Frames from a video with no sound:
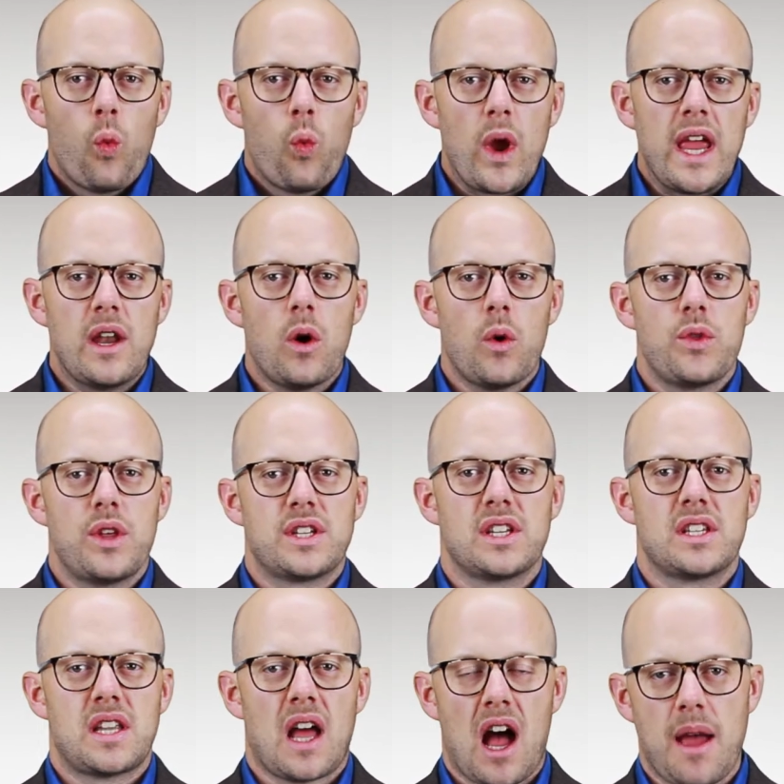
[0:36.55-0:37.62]
We know this
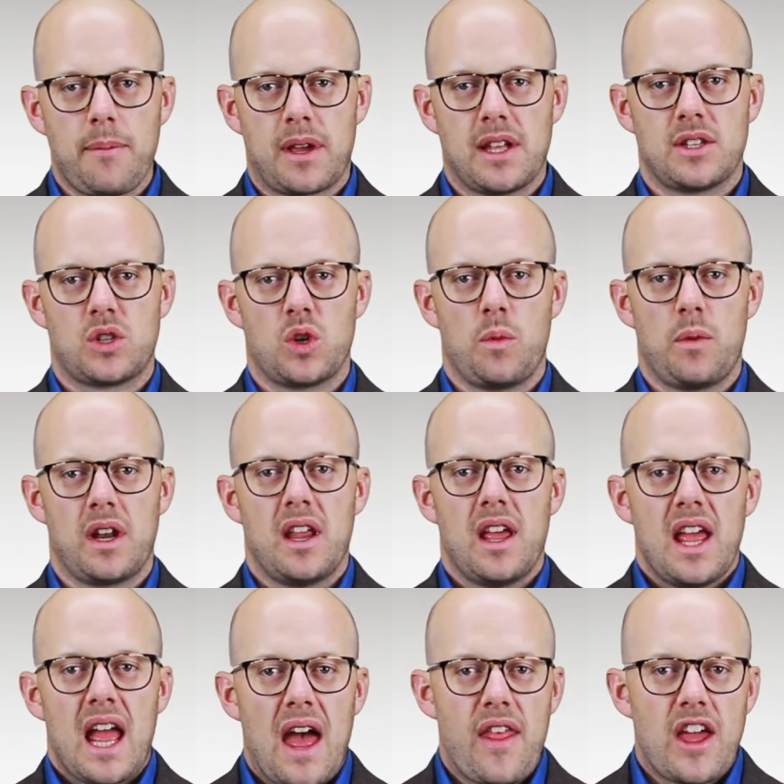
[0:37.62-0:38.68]
is time consuming
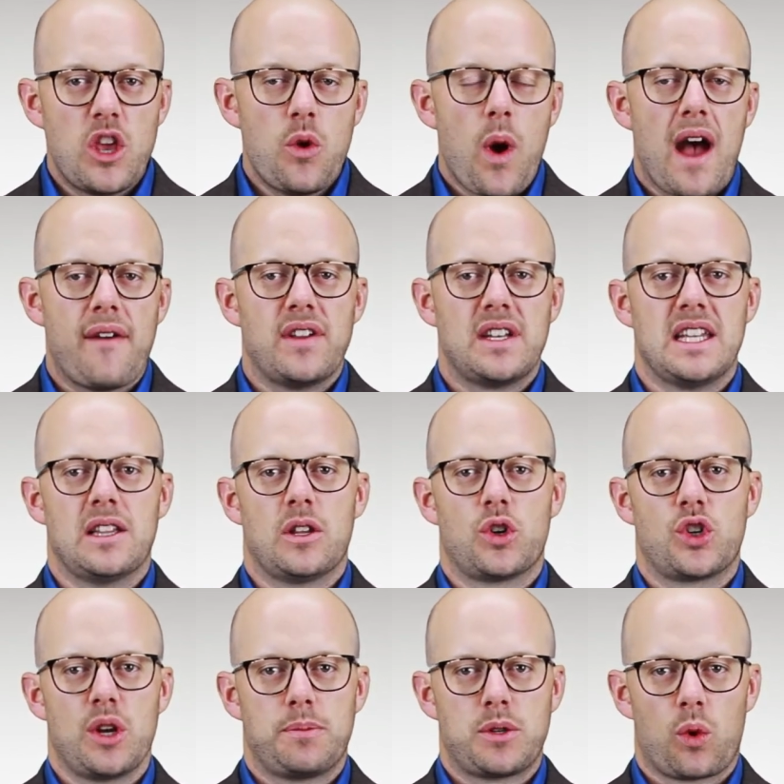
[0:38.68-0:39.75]
and that you have a
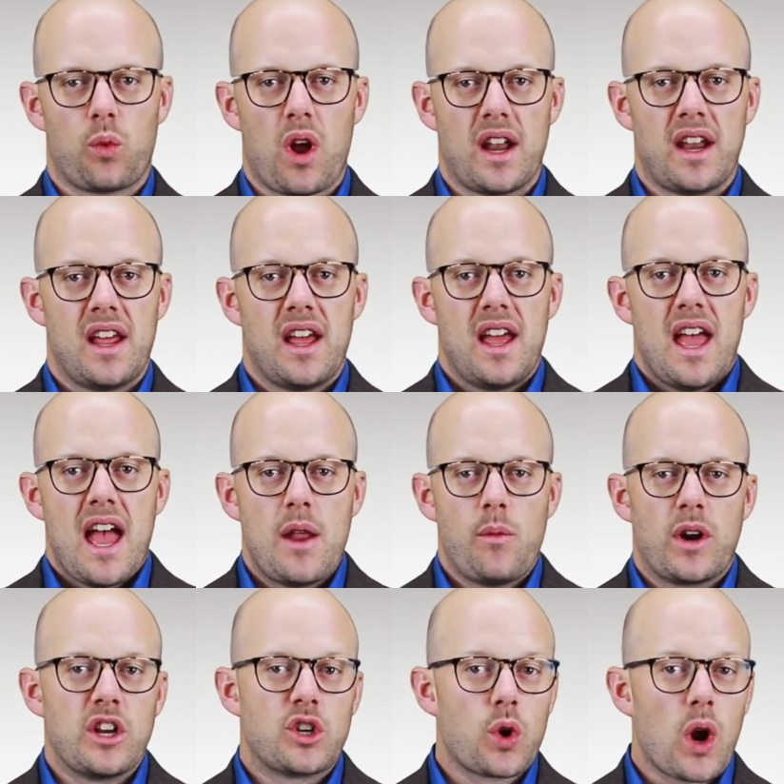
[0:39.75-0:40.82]
dealership to run. And
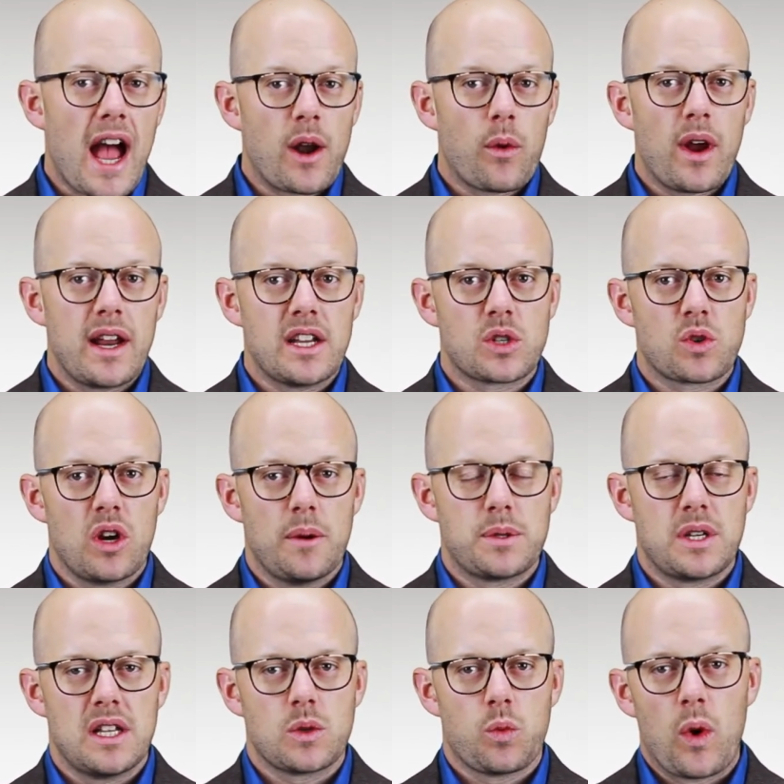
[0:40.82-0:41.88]
when you try to write
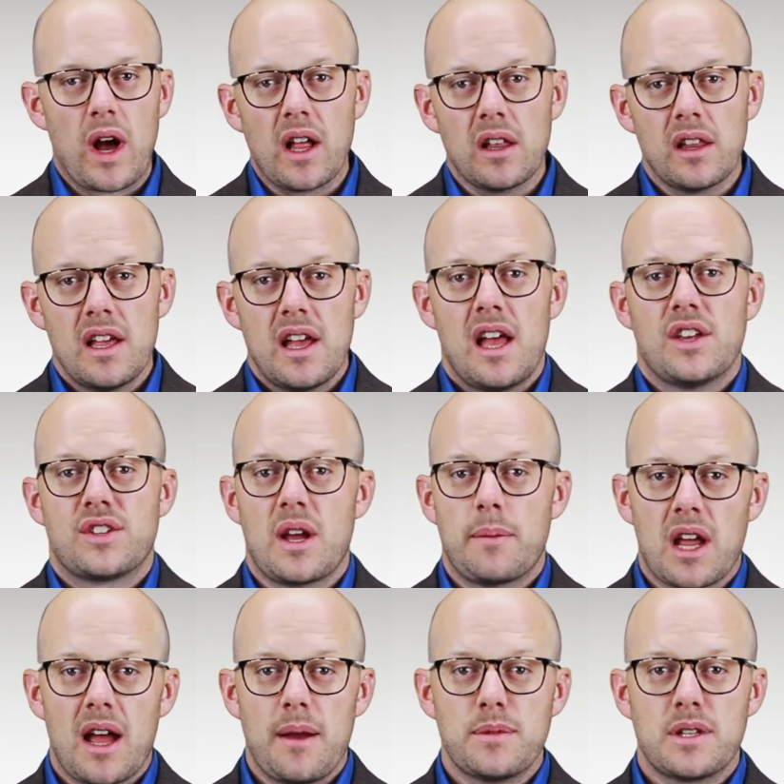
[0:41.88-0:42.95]
descriptions, well,
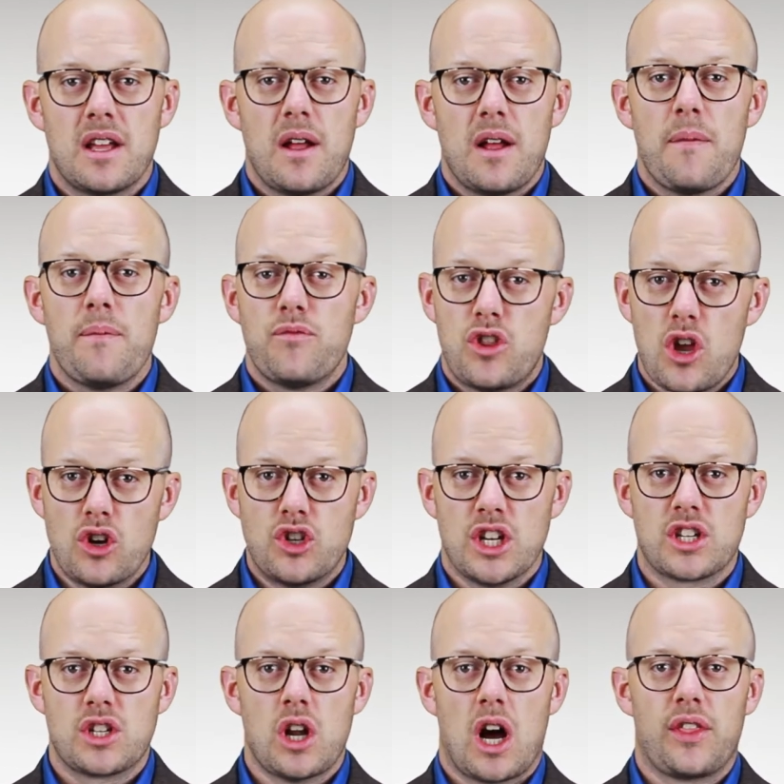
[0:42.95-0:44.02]
sometimes they're
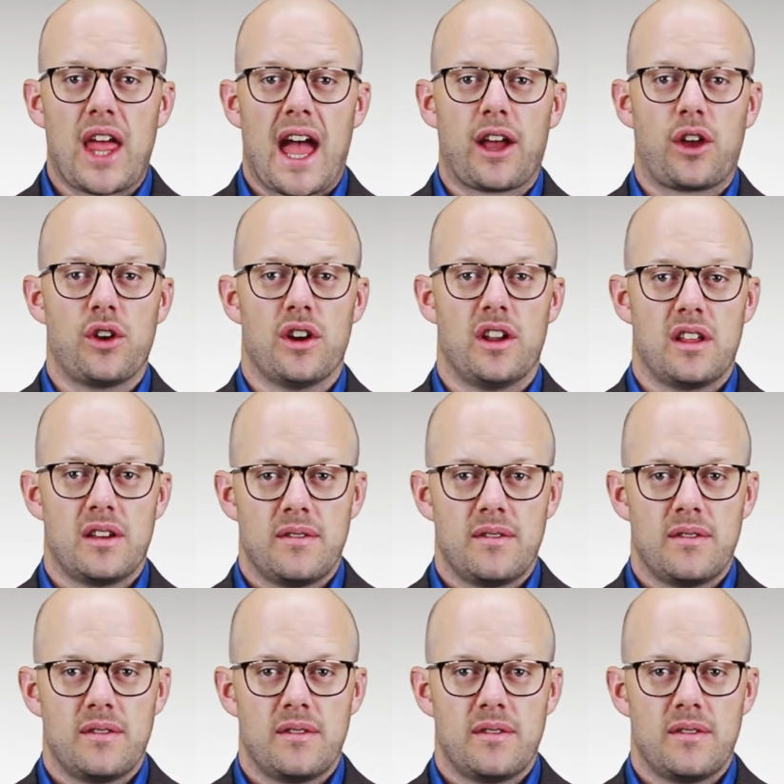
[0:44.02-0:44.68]
just not that good.